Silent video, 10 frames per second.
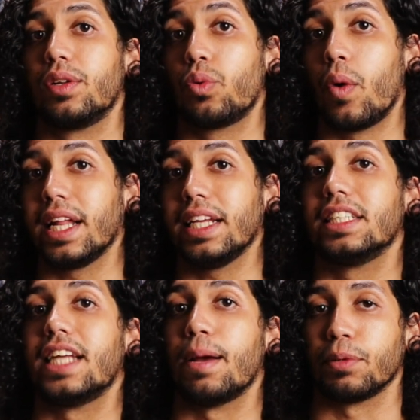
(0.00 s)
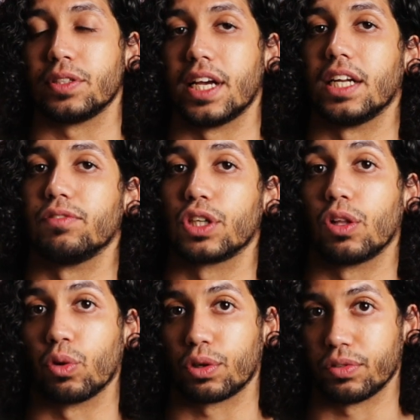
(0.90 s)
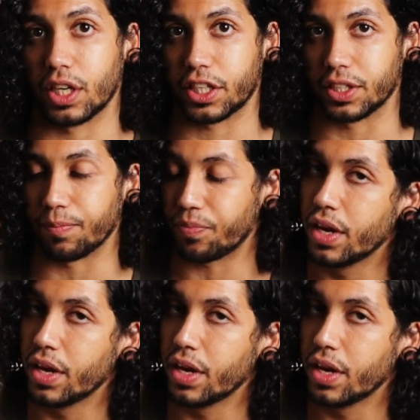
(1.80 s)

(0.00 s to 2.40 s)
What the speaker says: 20 to 10% of your caloric reduction.